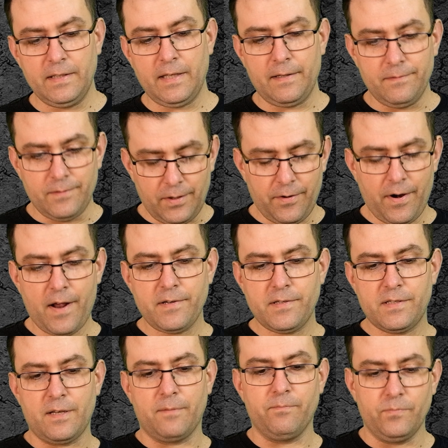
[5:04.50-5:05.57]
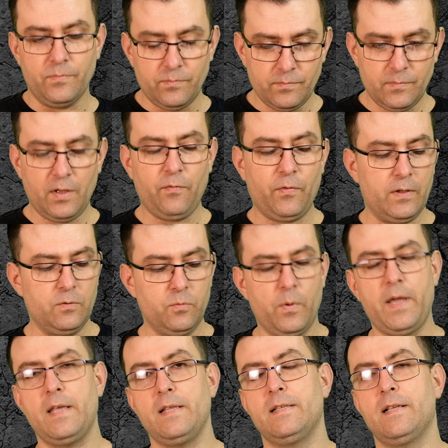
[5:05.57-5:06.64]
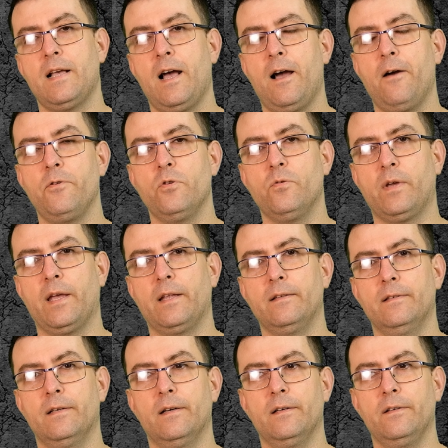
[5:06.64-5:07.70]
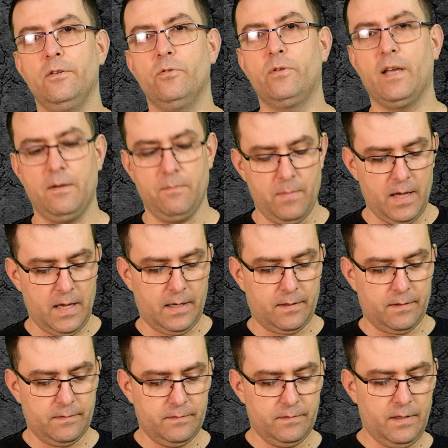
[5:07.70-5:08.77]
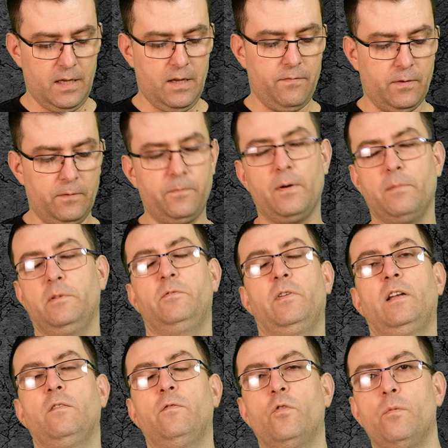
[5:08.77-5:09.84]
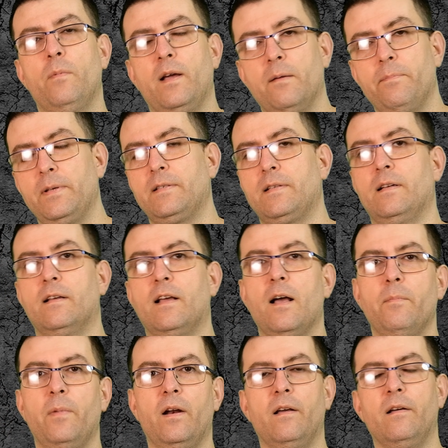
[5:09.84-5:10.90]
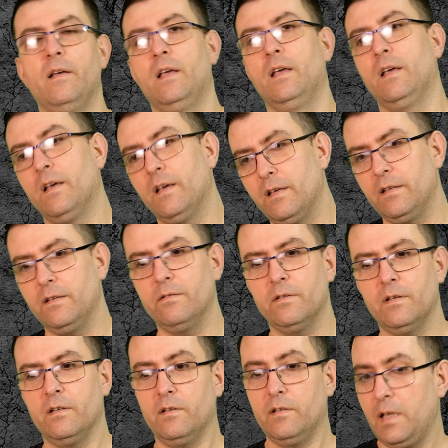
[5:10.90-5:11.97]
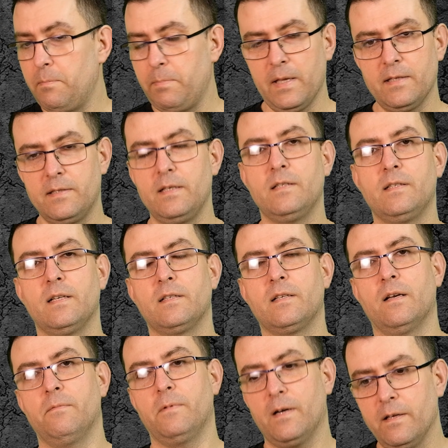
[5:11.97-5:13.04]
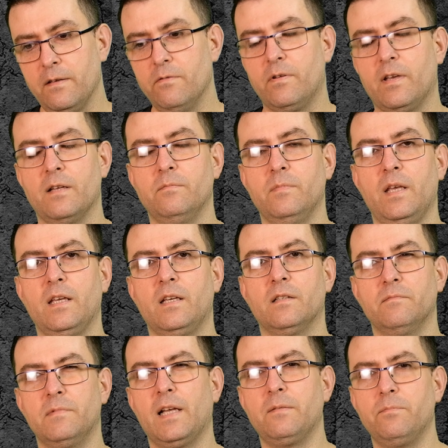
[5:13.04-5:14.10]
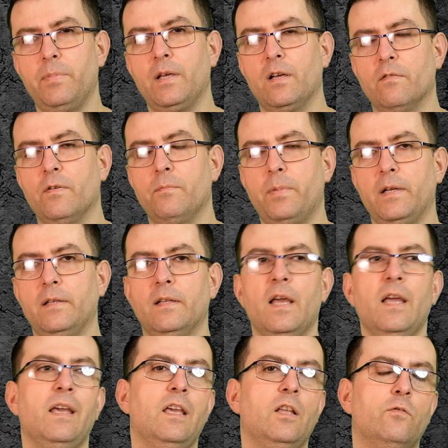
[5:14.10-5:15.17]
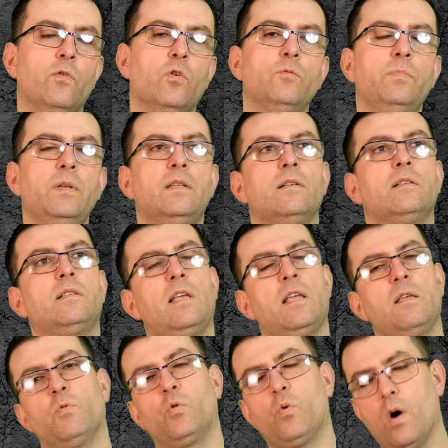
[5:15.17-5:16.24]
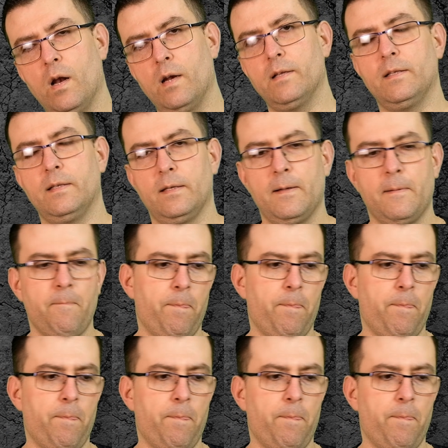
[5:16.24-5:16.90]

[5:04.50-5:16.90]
then, there are some different ways how you can uh, you can make even from a 24 megapixel camera, uh, APS-C camera, you can make a, that big of a print. It won't be the same quality